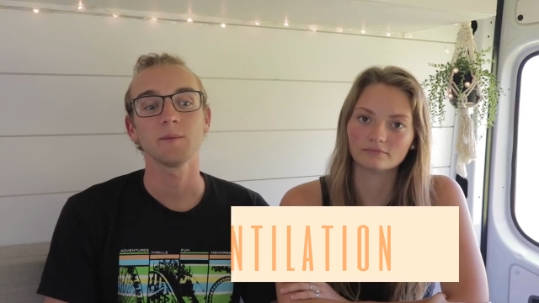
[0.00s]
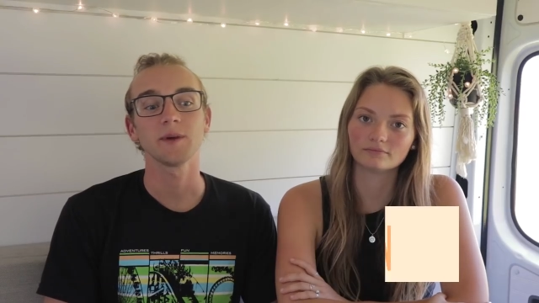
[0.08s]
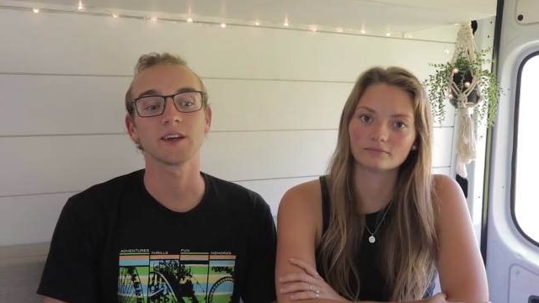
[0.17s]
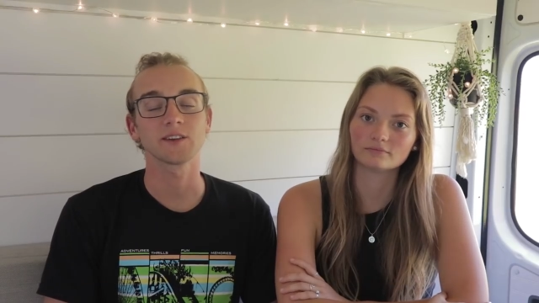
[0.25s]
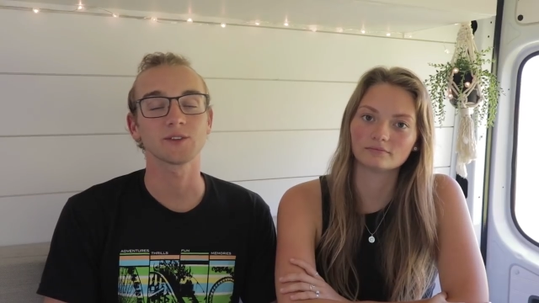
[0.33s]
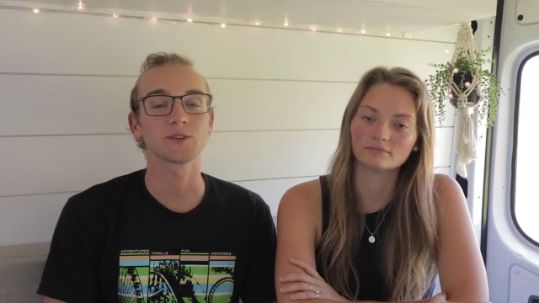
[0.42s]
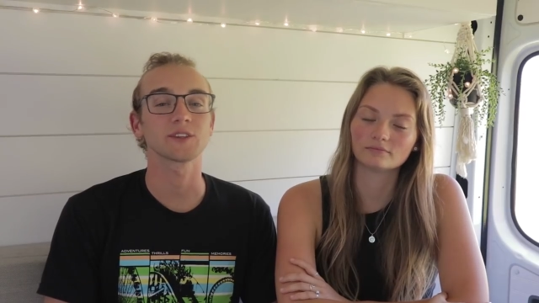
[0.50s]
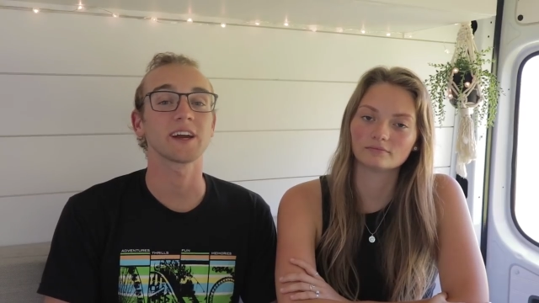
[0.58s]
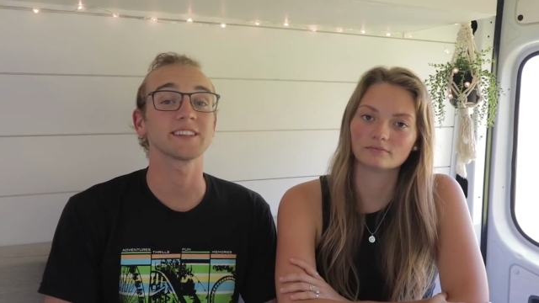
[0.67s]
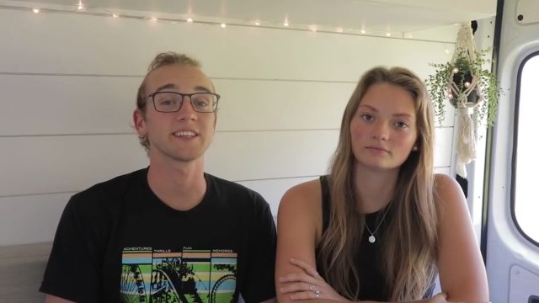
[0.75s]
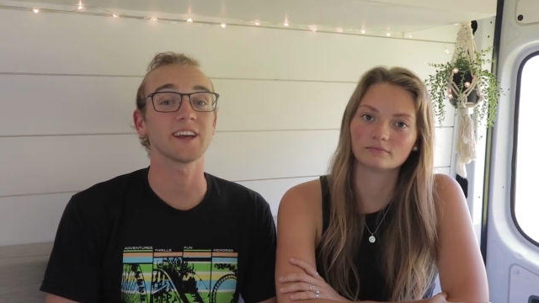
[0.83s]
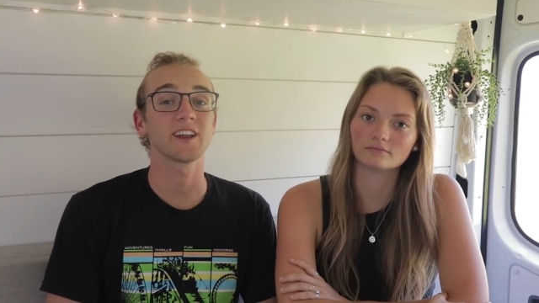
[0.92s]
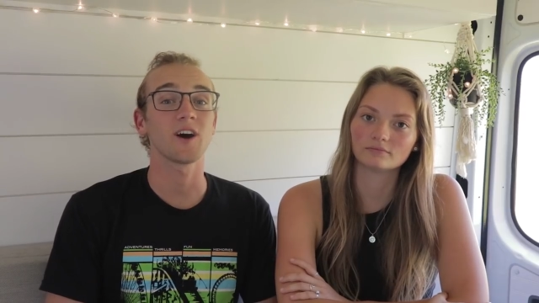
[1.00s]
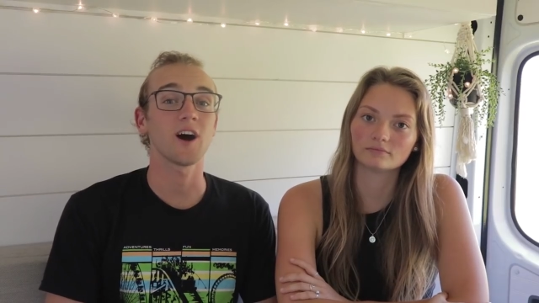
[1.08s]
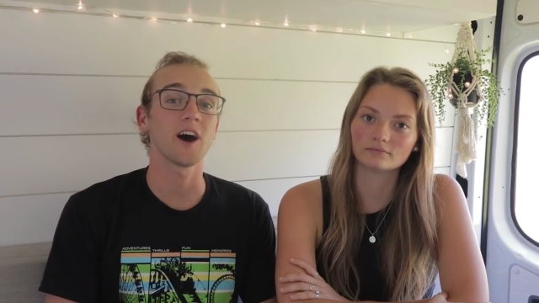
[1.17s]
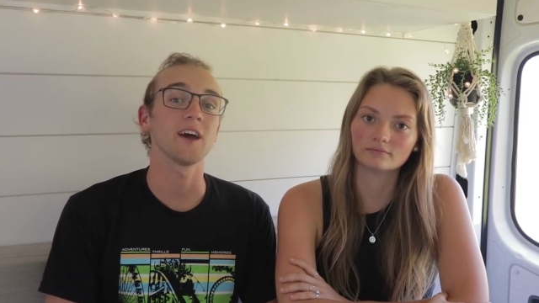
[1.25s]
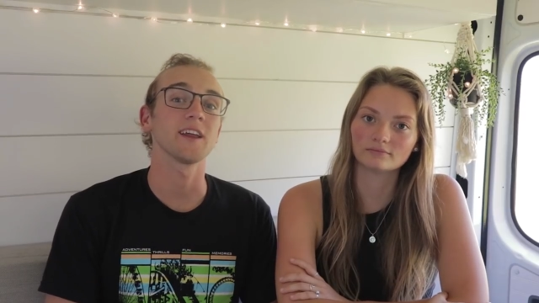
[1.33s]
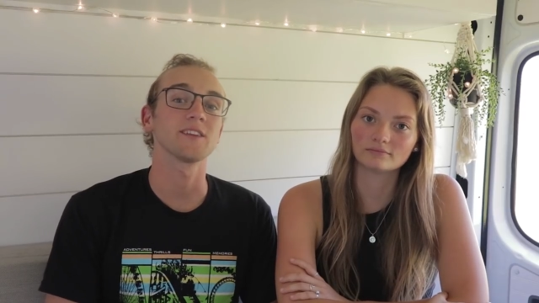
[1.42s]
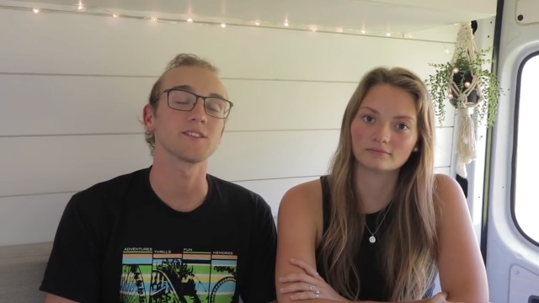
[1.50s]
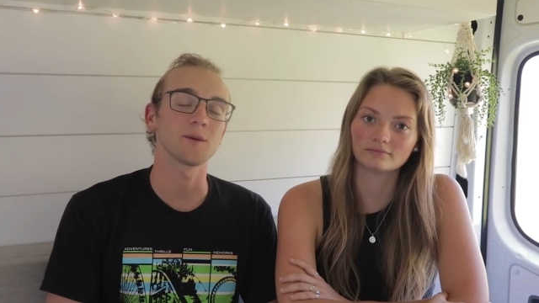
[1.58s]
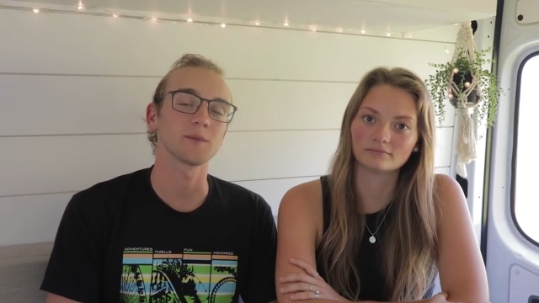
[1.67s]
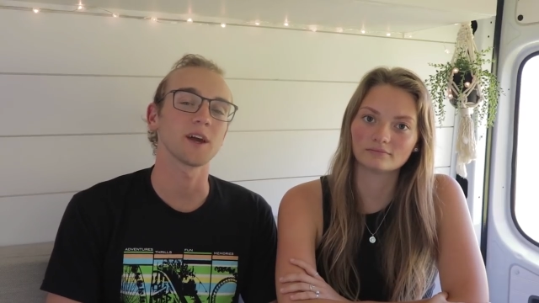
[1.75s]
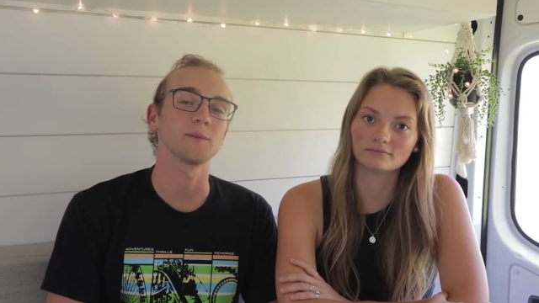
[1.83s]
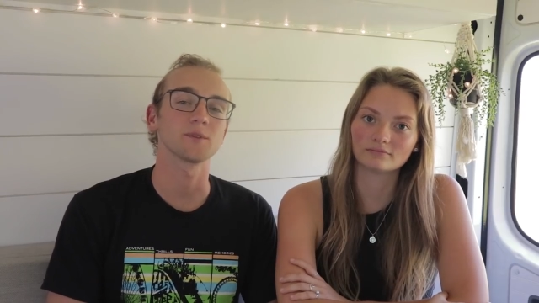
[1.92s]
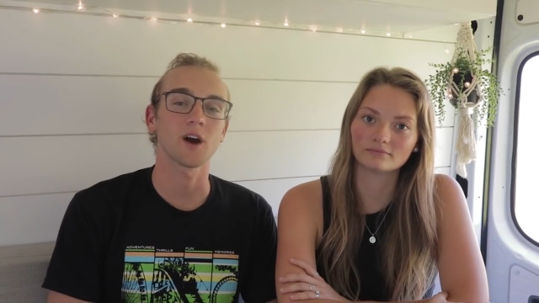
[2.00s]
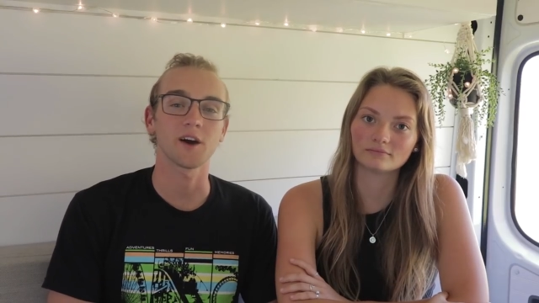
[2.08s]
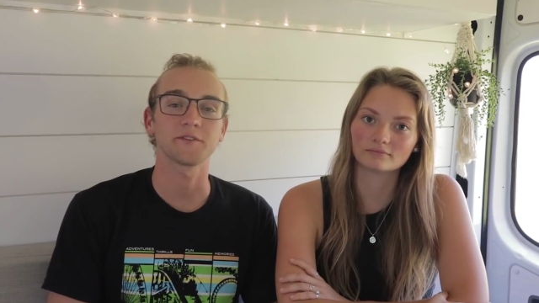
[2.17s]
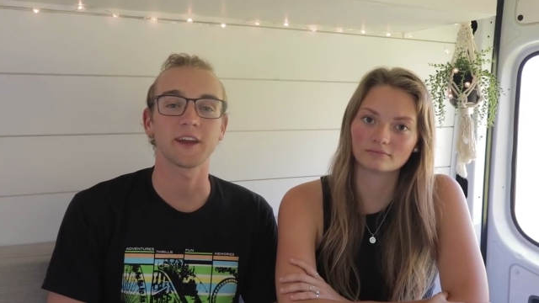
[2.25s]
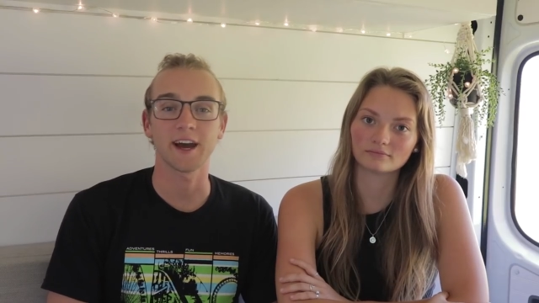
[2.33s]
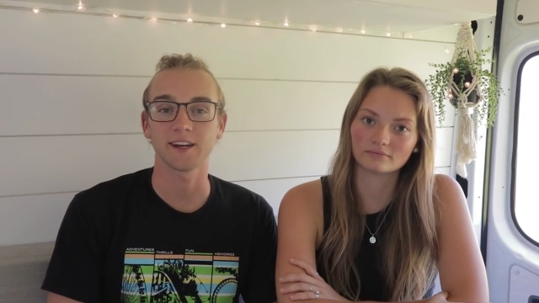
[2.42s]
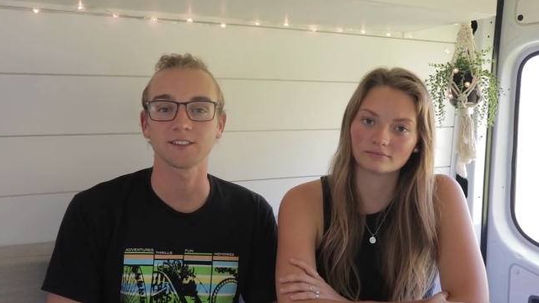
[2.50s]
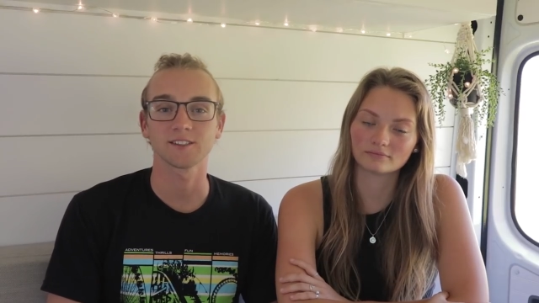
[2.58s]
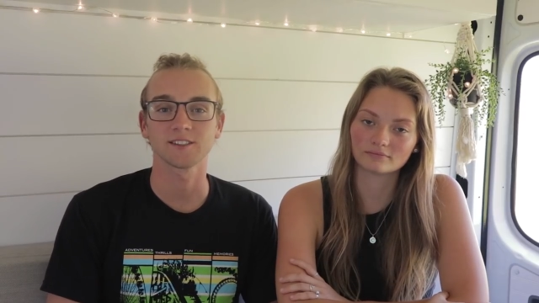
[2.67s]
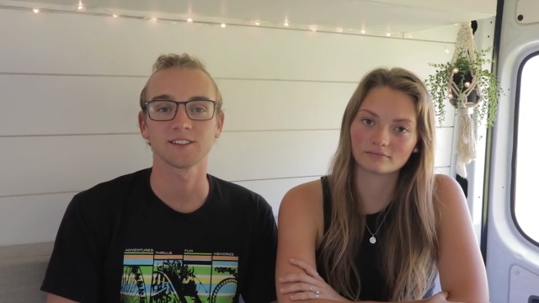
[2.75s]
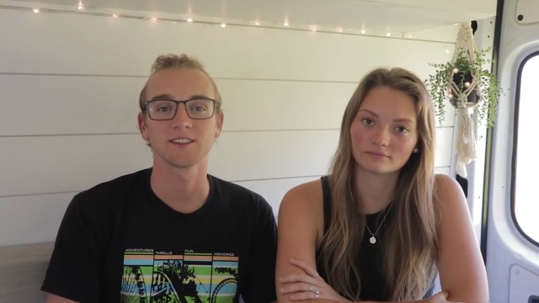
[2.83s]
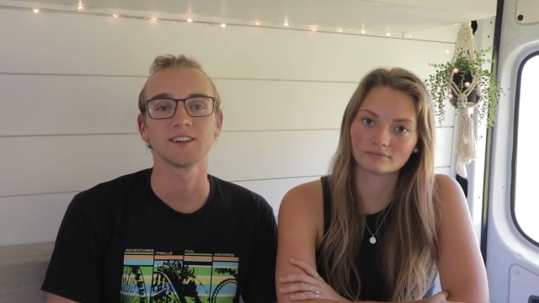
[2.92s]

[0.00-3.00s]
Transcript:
Speaker 1: because those guys get hot and sometimes off gas.